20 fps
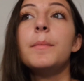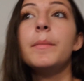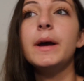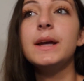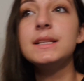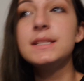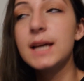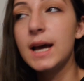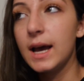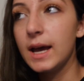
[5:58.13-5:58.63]

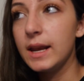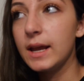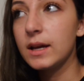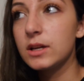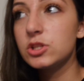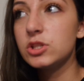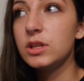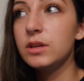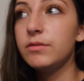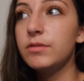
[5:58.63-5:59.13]
My dad
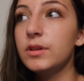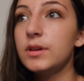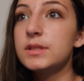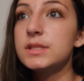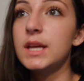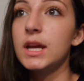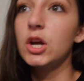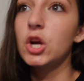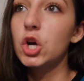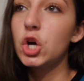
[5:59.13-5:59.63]
actually
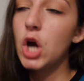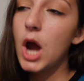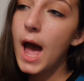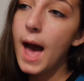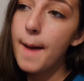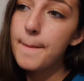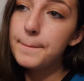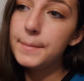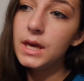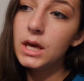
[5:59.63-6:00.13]
feels like
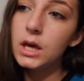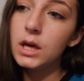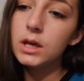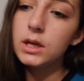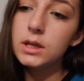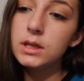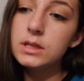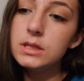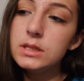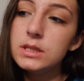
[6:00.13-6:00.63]
crap
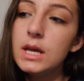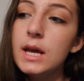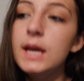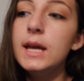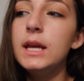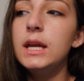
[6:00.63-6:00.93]
because